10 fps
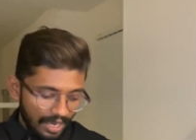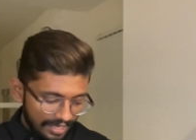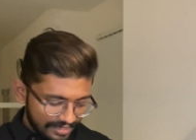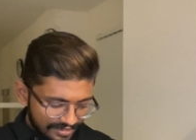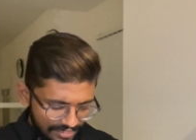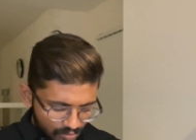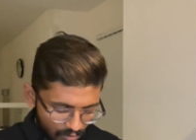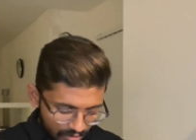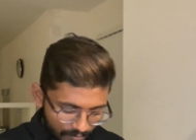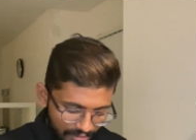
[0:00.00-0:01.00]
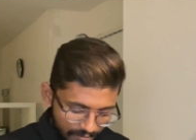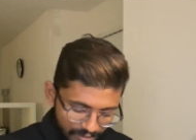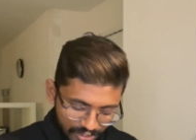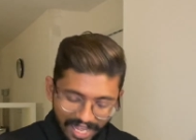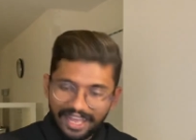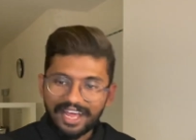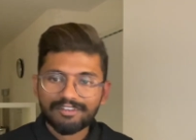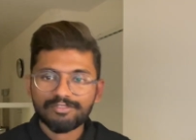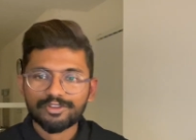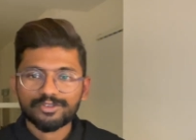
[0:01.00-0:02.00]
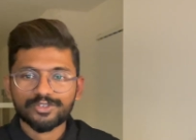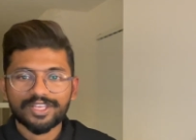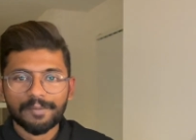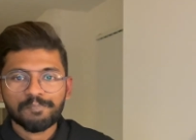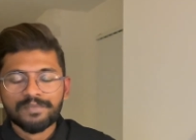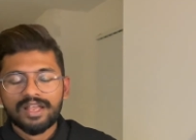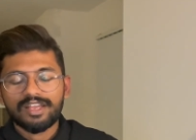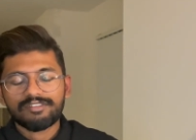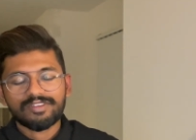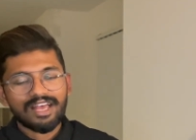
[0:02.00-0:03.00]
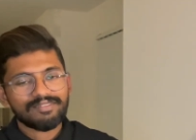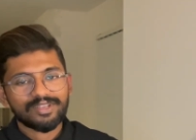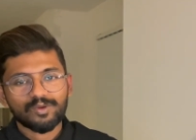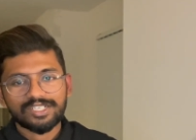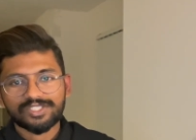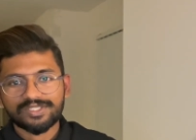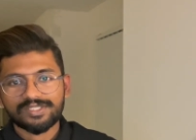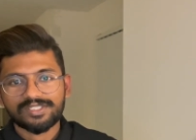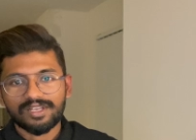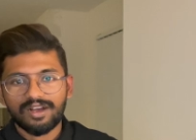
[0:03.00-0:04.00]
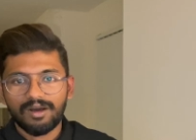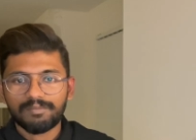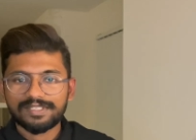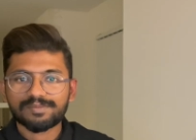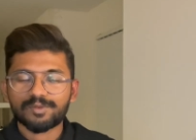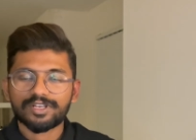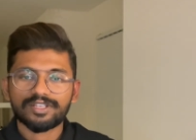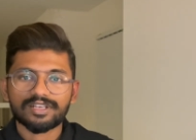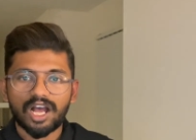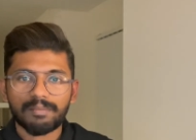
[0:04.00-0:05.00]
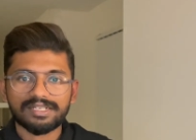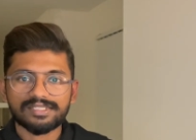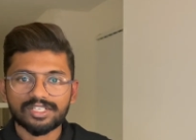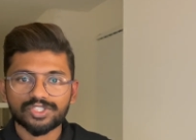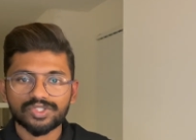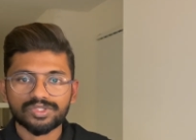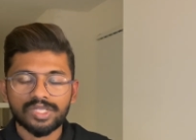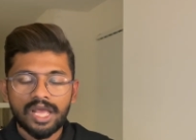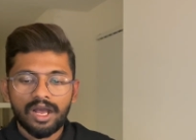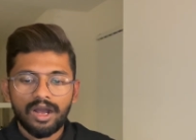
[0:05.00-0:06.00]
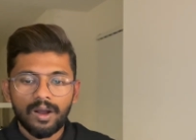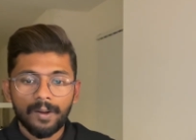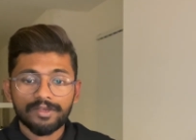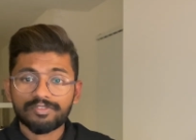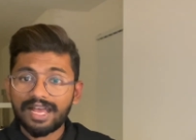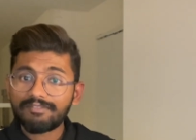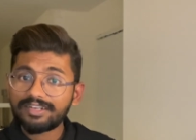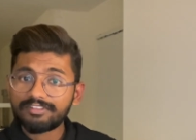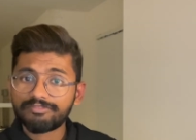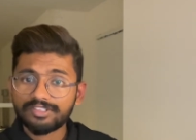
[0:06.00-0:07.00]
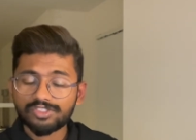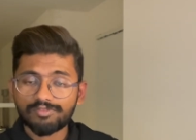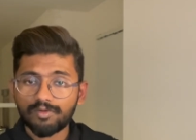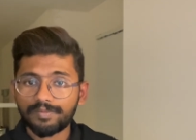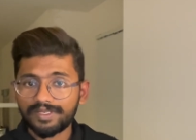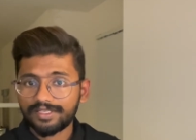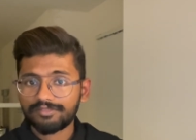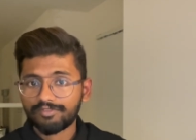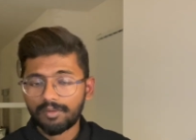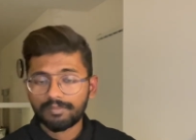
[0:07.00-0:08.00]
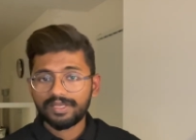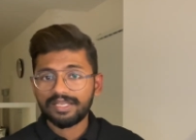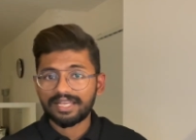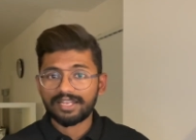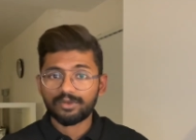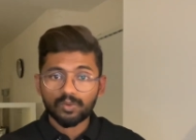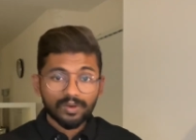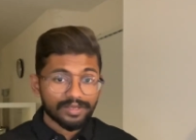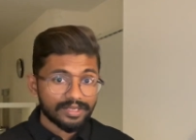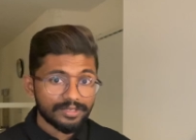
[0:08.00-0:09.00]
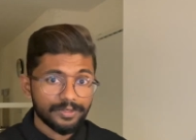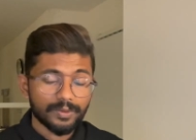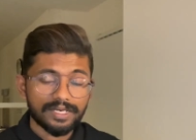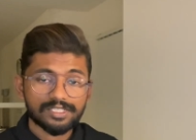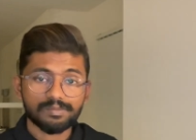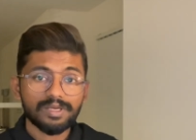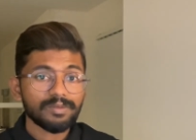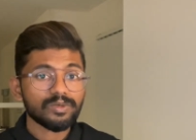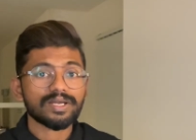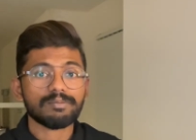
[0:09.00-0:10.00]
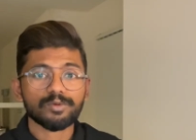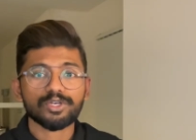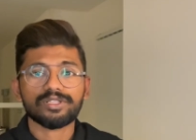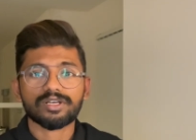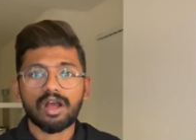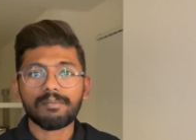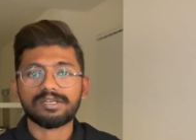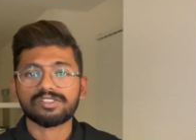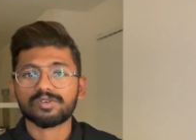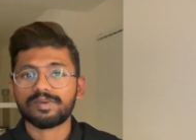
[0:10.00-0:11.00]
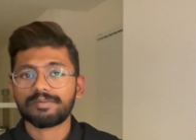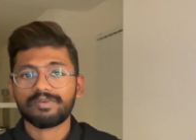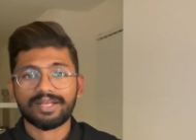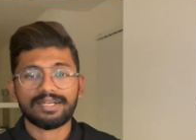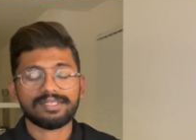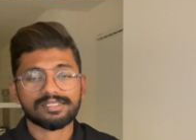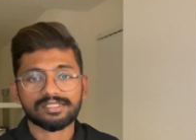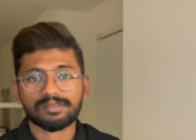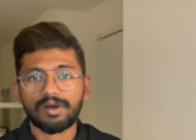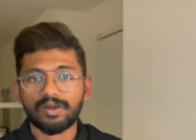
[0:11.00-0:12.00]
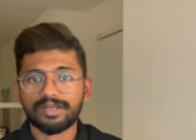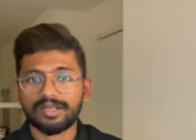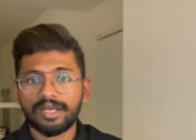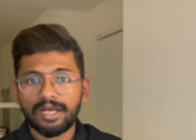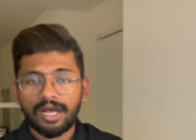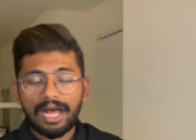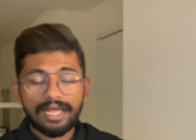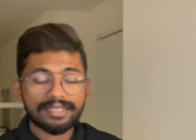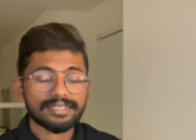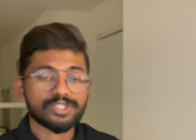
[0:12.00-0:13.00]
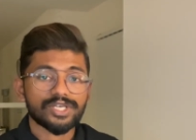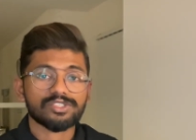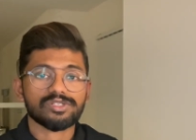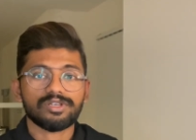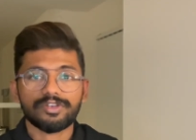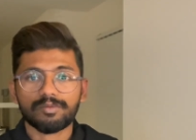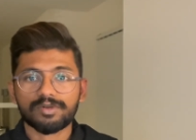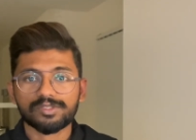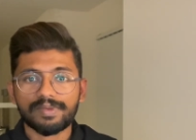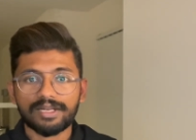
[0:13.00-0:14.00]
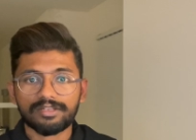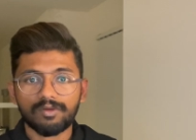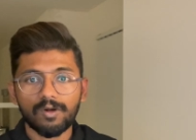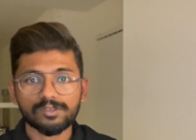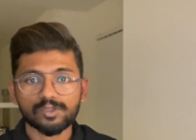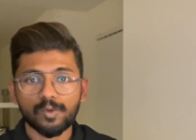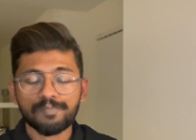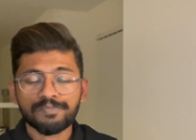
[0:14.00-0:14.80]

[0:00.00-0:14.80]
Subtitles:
I think that's what pretty much I had for you today. If you have any questions, please put it in the comment section. If you have a difference of opinion from me and you're working in US, maybe you can put it in the comments, so maybe we can discuss about it. I'll get a chance to learn your perspective also.